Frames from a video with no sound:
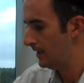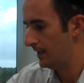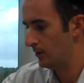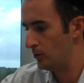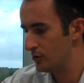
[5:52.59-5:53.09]

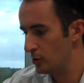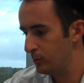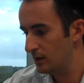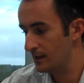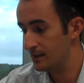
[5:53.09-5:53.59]
it also
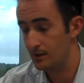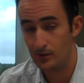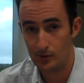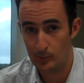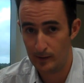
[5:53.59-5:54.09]
plugs
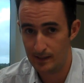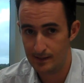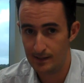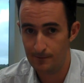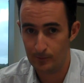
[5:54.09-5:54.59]
into your
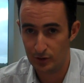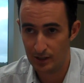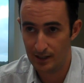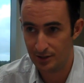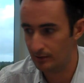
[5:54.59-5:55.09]
PC for
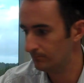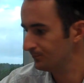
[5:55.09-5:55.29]
charging,